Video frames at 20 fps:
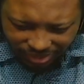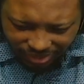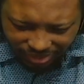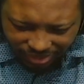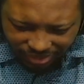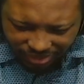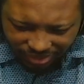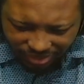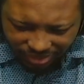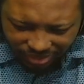
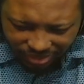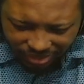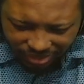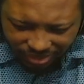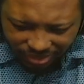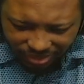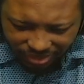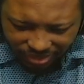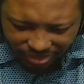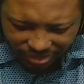
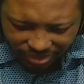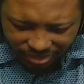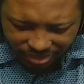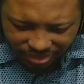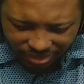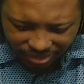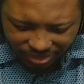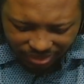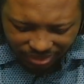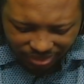
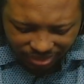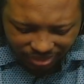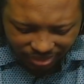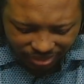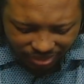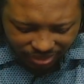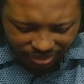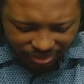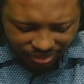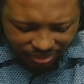
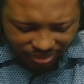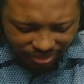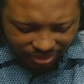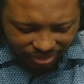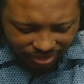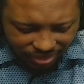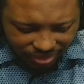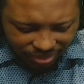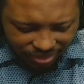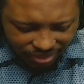
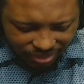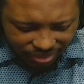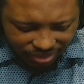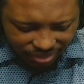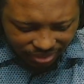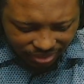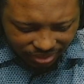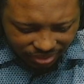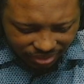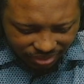
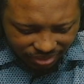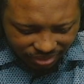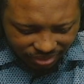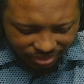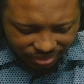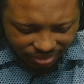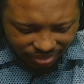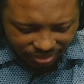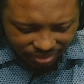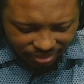
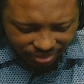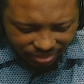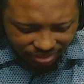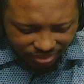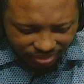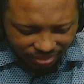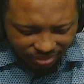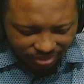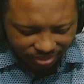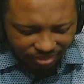[no speech]